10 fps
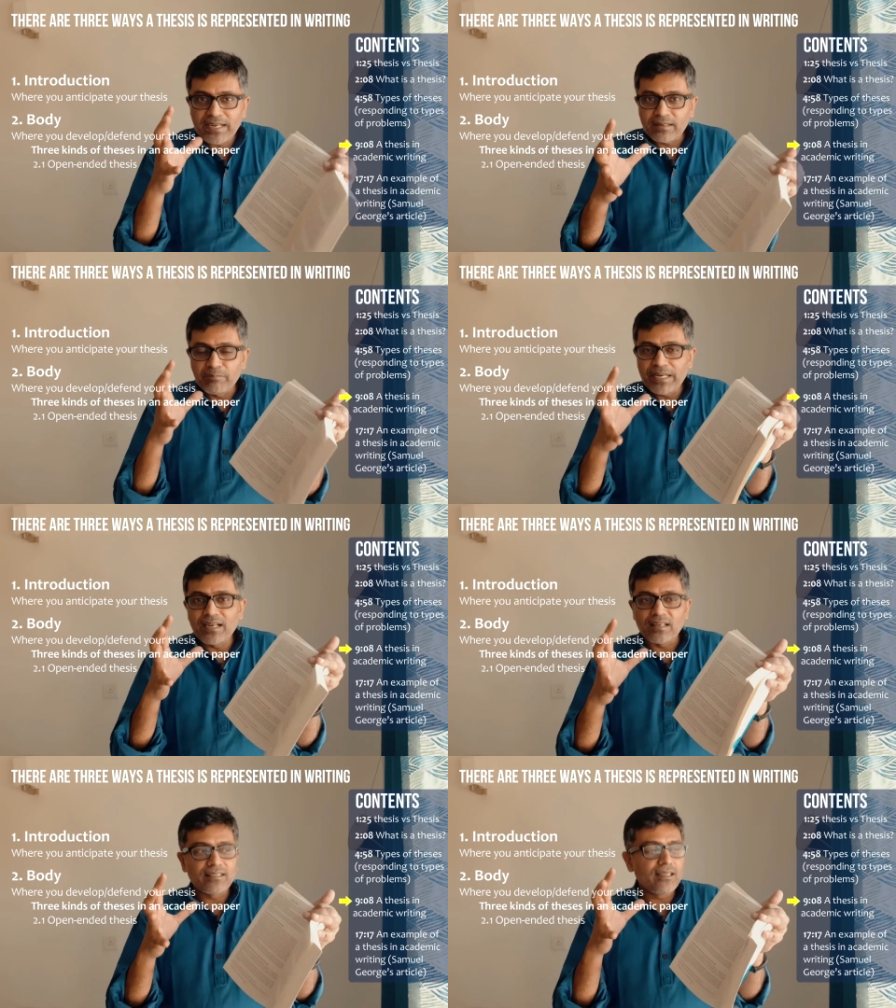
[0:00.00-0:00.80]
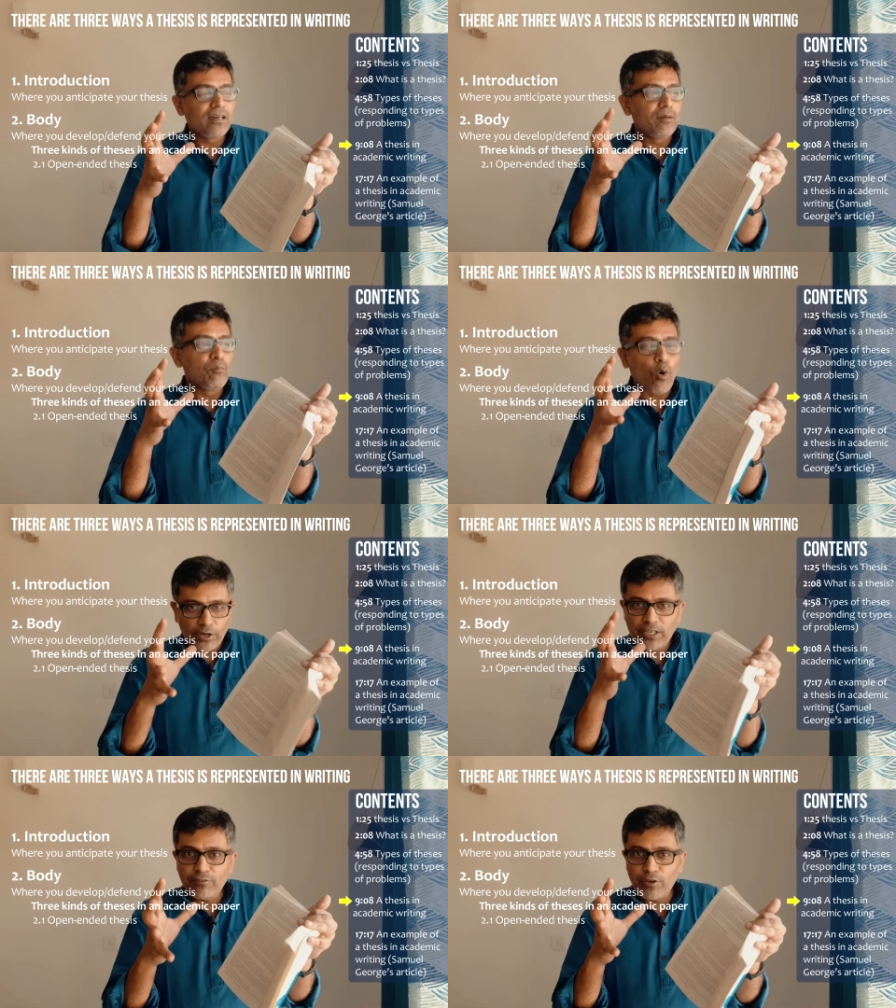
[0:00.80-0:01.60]
middle, the
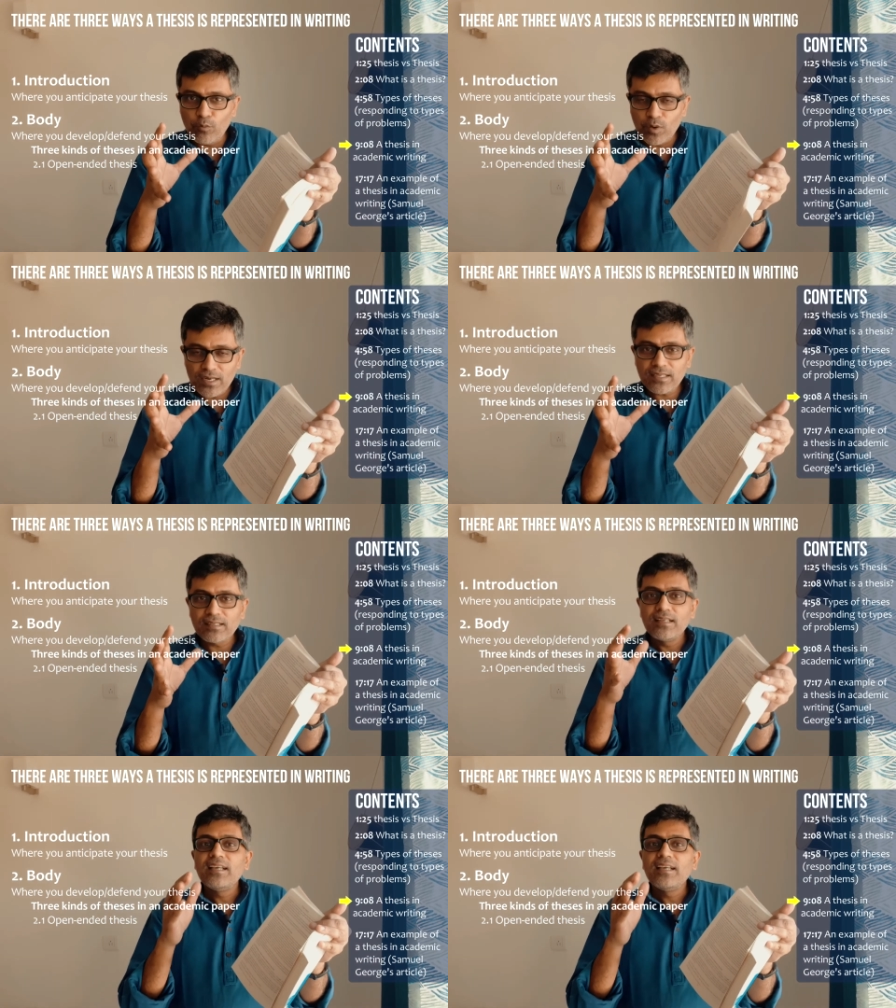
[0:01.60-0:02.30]
body of your work